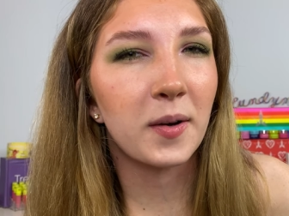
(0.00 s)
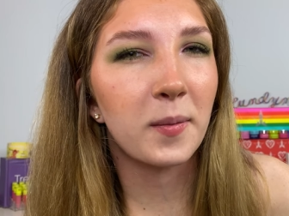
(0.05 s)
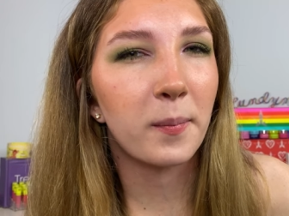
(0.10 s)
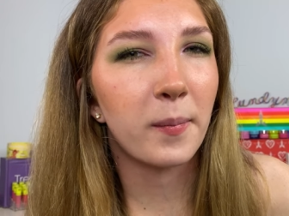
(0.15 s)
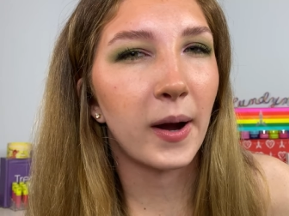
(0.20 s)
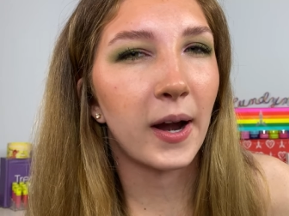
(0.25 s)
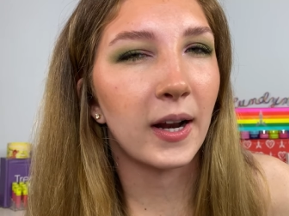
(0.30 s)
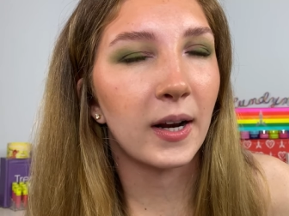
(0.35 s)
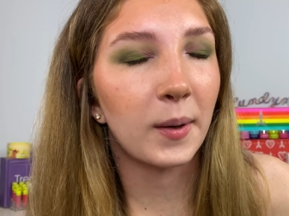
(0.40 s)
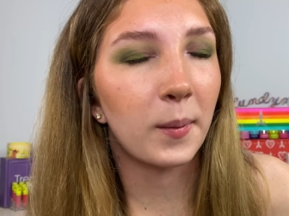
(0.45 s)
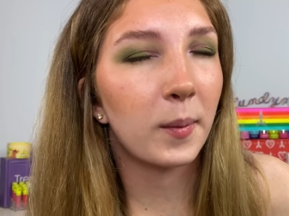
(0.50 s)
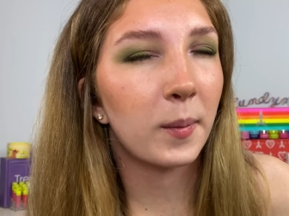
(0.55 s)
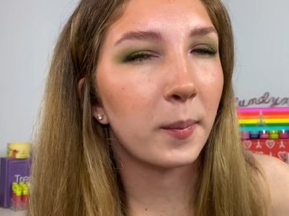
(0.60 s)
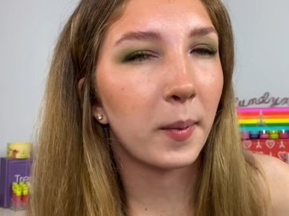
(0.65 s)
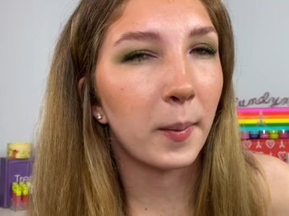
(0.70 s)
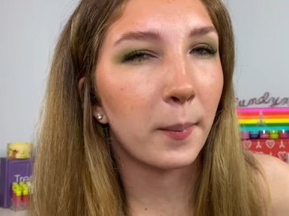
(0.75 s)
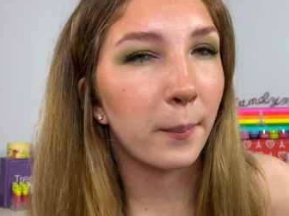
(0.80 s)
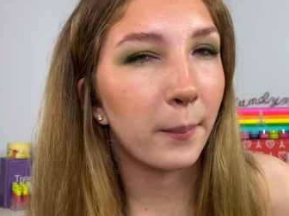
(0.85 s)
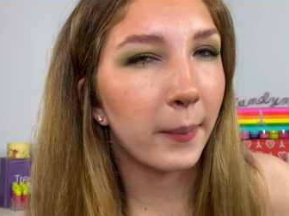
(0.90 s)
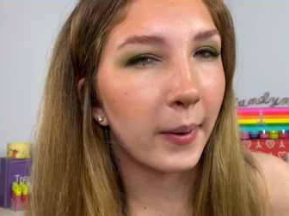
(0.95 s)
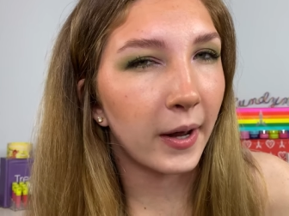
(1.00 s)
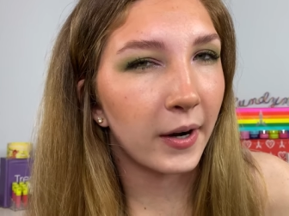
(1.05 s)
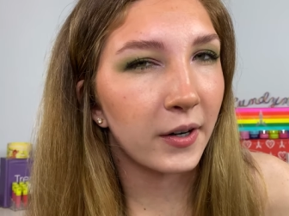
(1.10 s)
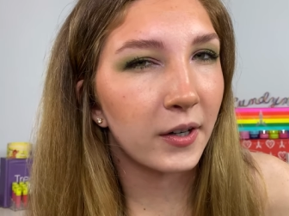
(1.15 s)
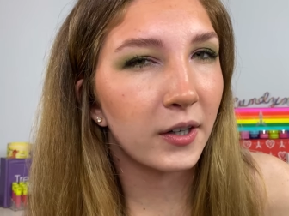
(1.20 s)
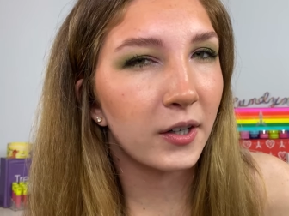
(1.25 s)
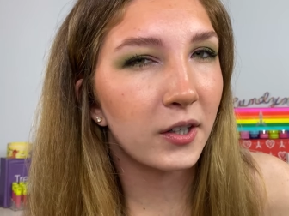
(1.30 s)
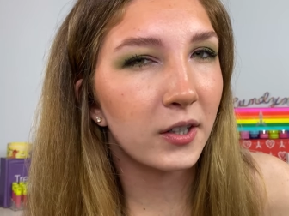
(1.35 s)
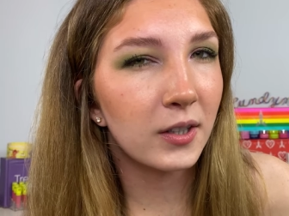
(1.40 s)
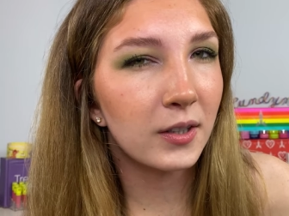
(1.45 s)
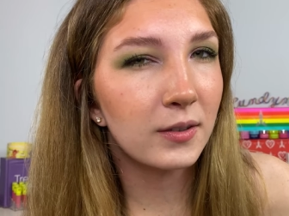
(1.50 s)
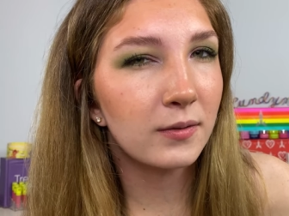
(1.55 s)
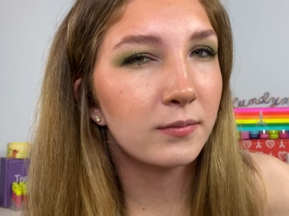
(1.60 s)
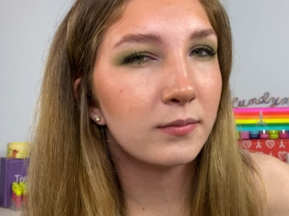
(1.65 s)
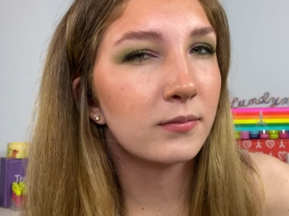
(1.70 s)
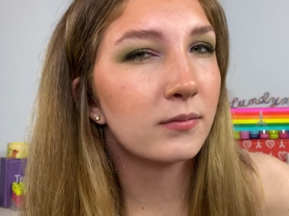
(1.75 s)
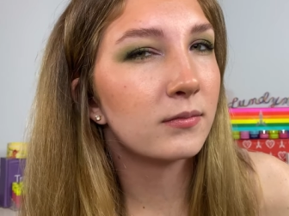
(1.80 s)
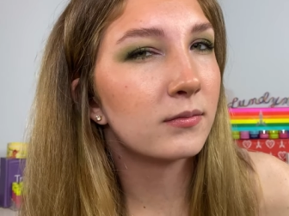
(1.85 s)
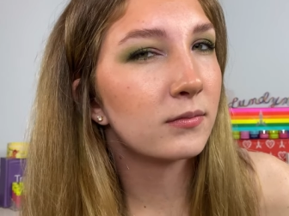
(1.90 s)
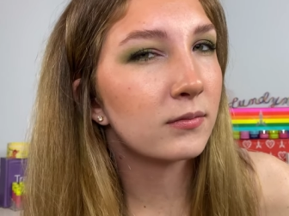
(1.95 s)
my lips but better
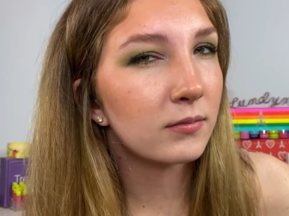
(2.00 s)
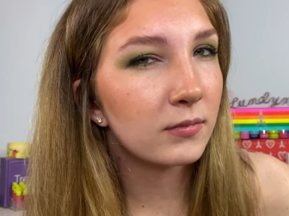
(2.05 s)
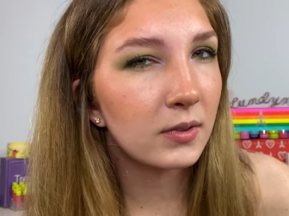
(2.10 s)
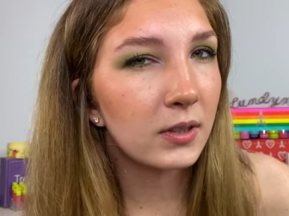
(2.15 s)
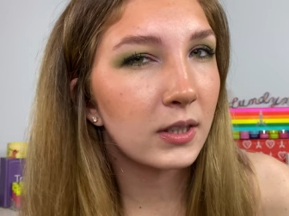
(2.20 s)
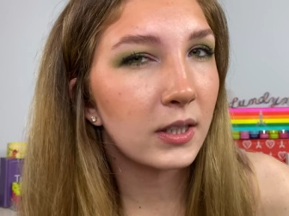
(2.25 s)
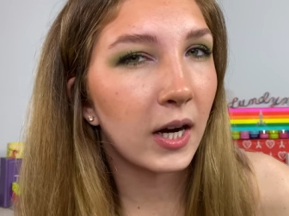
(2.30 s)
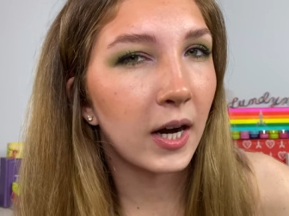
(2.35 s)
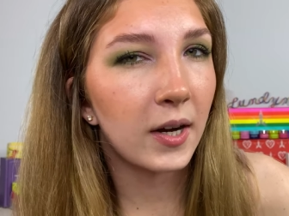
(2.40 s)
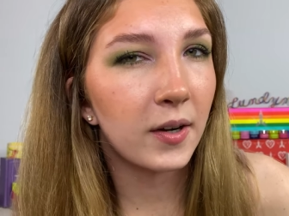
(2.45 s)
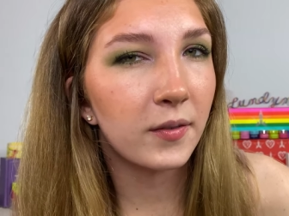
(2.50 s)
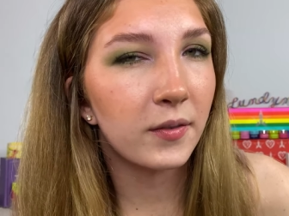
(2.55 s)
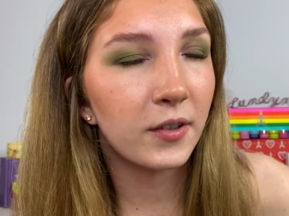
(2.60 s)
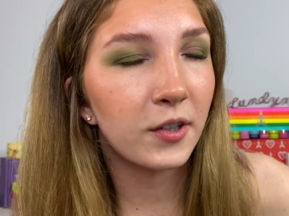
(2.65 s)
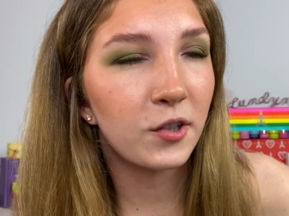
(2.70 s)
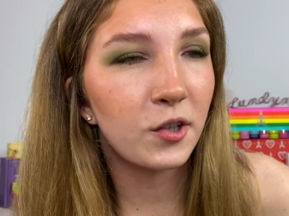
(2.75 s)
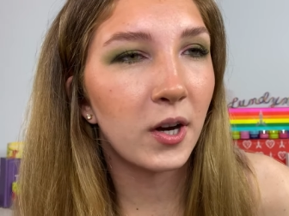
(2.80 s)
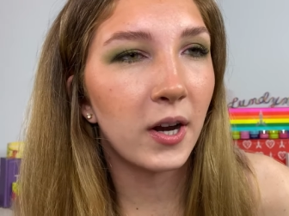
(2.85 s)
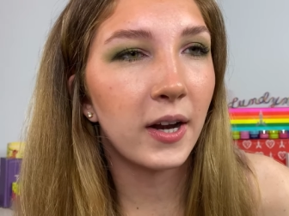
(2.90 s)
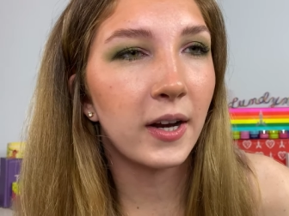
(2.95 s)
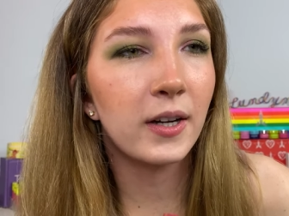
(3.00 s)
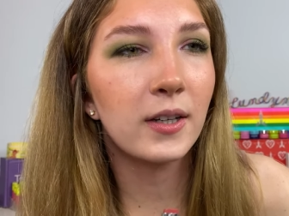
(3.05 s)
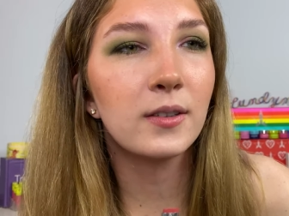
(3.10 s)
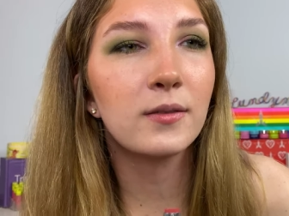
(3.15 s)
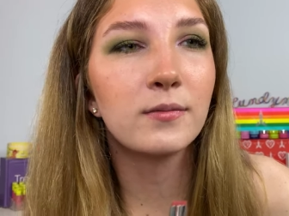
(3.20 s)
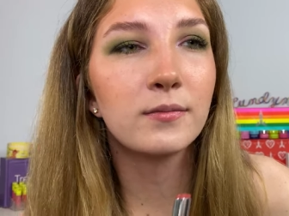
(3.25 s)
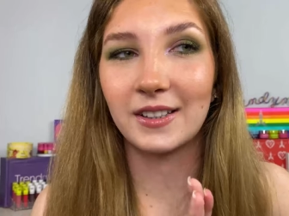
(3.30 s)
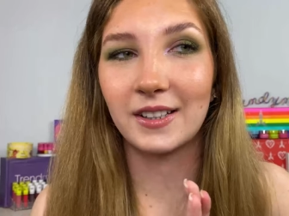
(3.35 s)
kind of a shade.